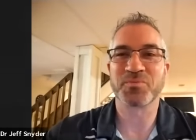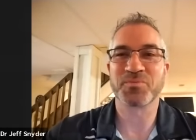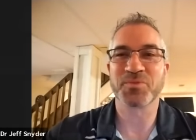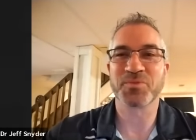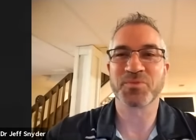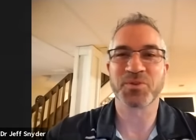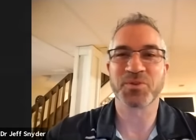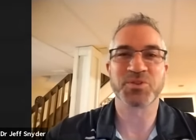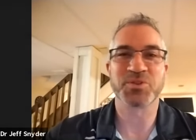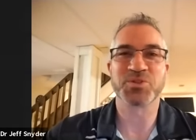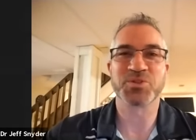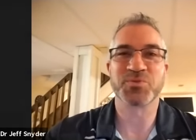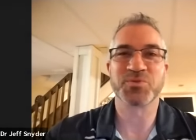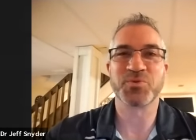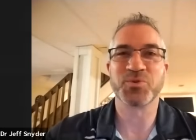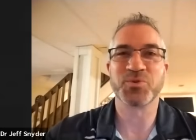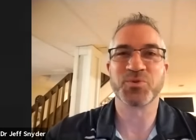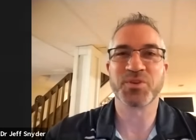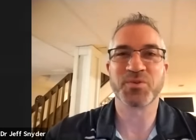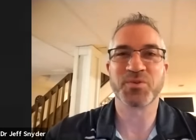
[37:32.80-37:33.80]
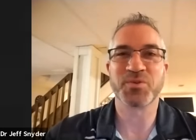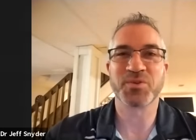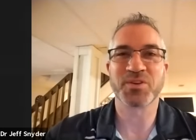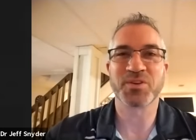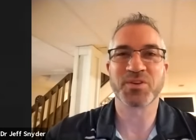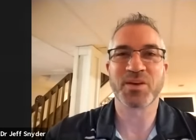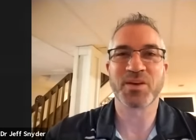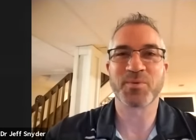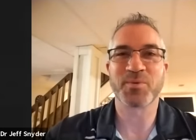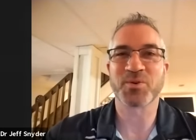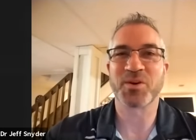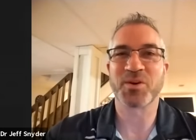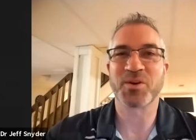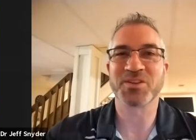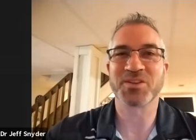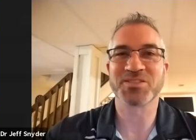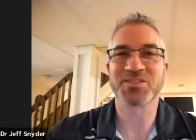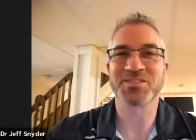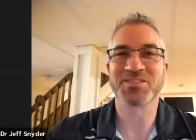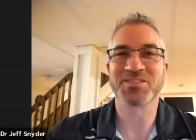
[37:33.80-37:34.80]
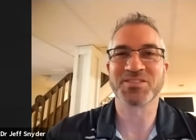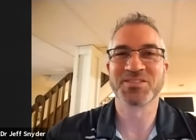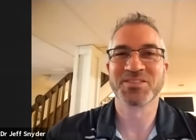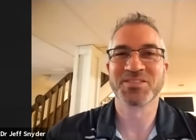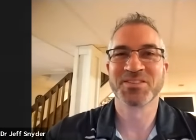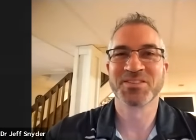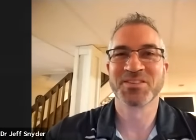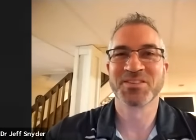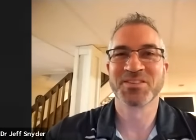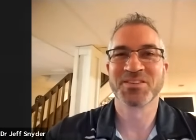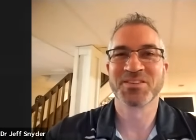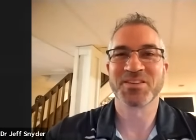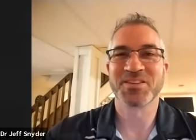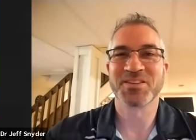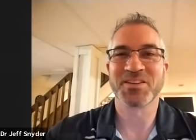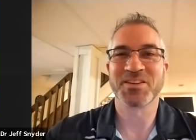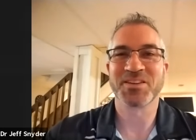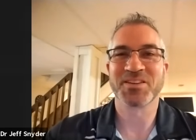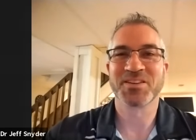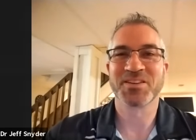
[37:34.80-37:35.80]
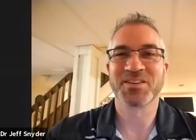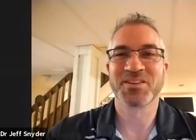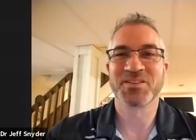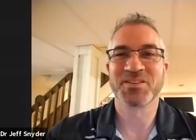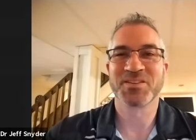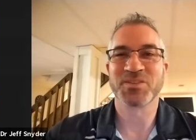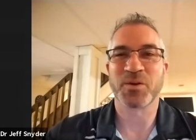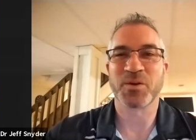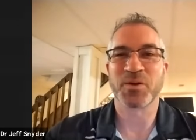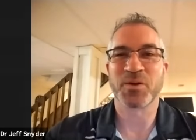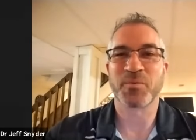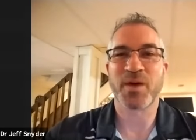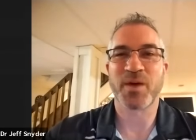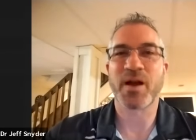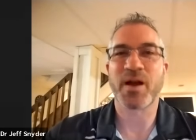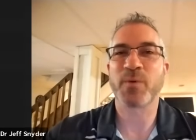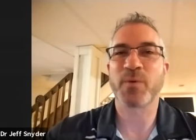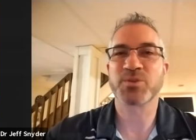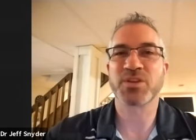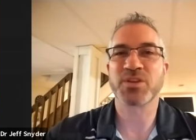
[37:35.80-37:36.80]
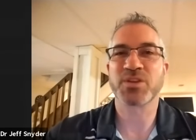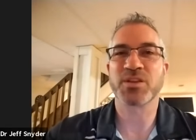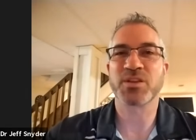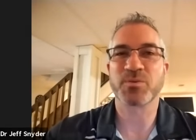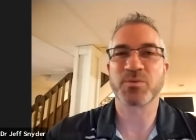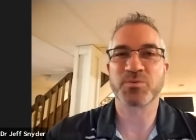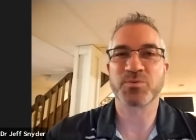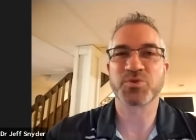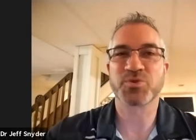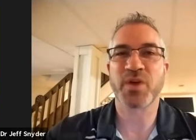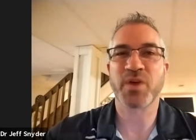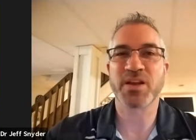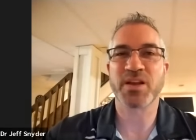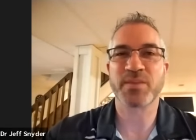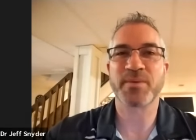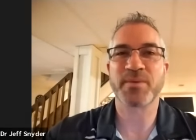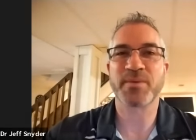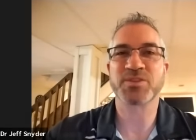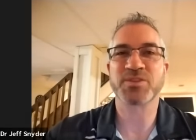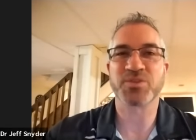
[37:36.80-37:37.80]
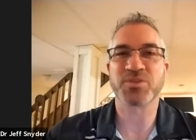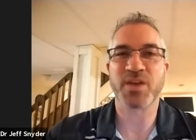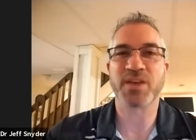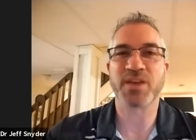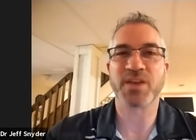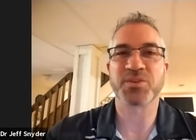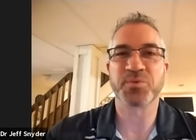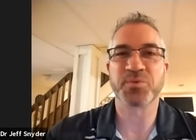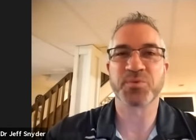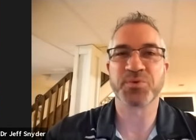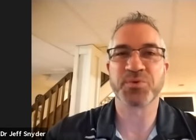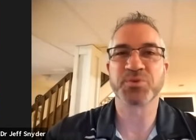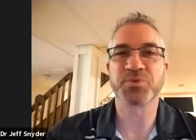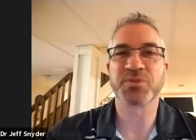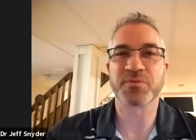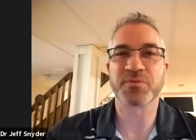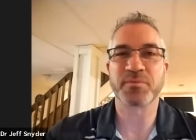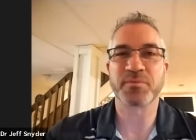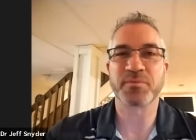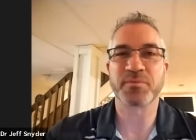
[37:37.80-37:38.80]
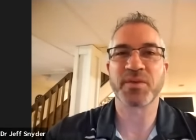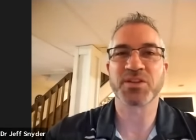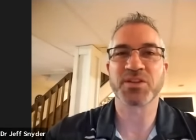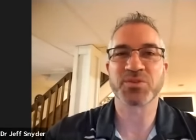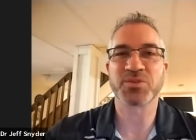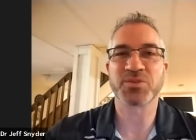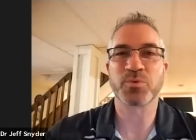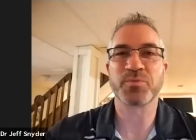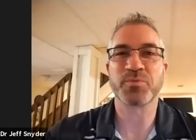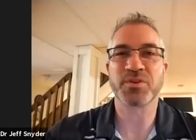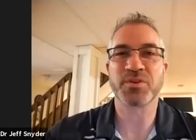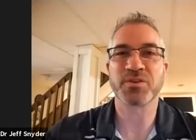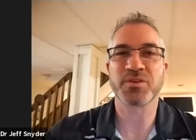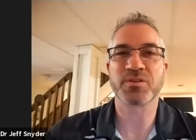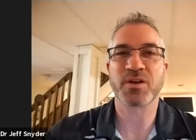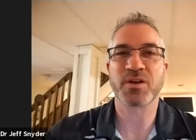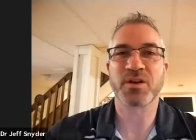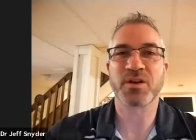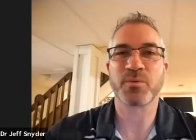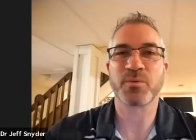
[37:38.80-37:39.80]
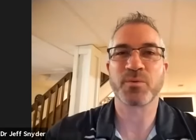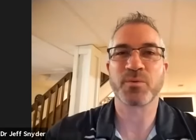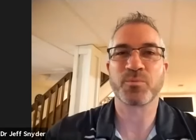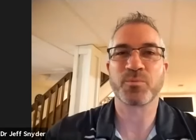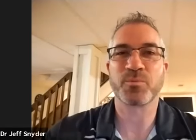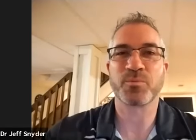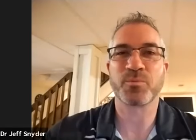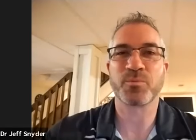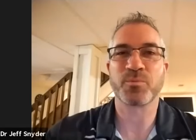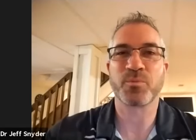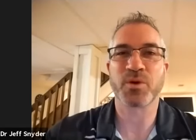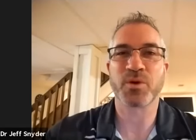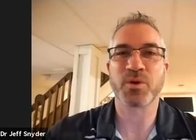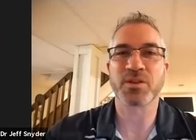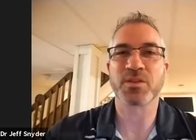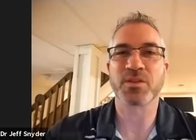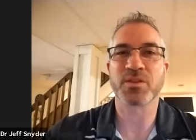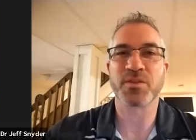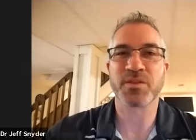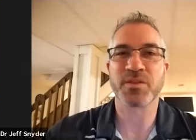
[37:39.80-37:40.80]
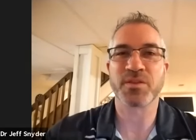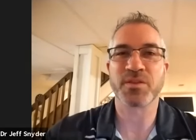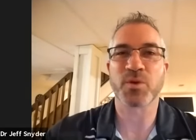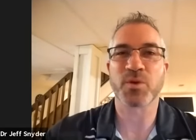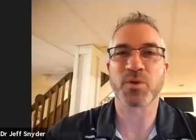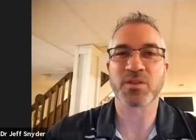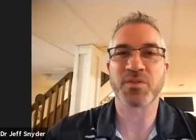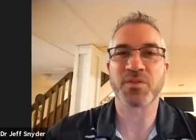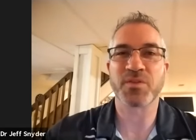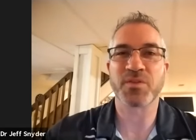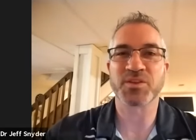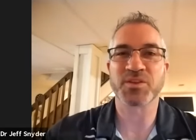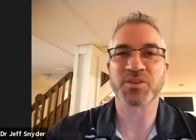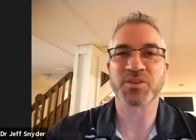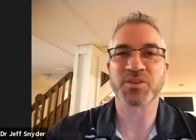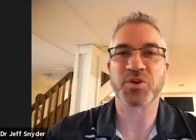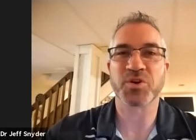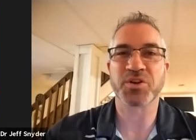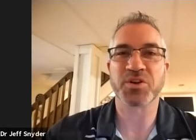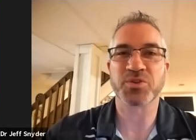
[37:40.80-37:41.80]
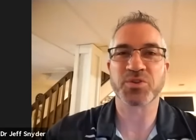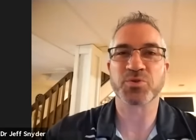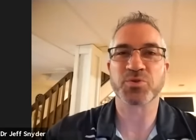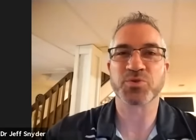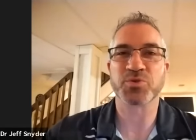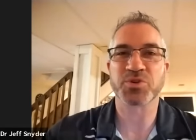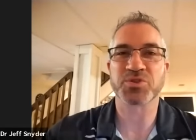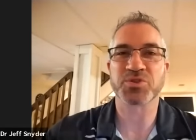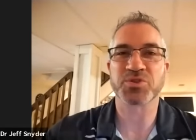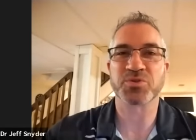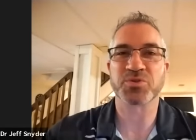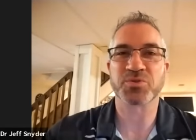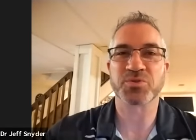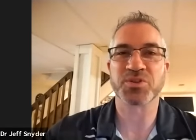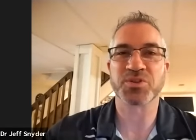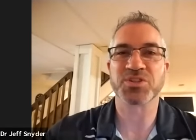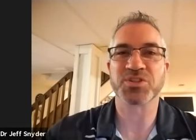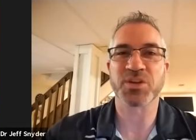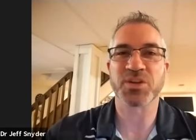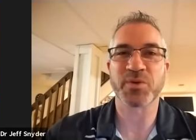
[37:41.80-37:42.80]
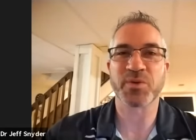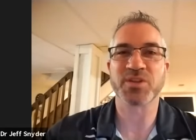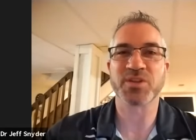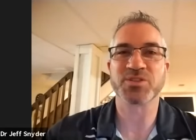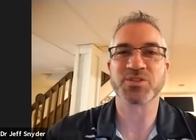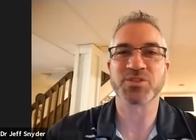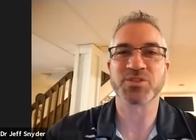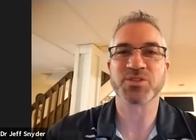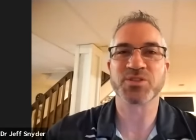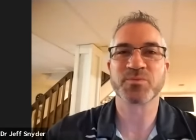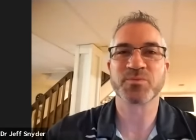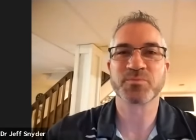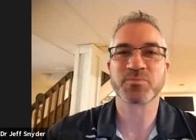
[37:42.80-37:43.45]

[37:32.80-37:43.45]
delicious food that you can come across and uh, so I, I, would say that trying the best you can to reduce inflammation would be uh, one of the one of the things regarding nutritional considerations.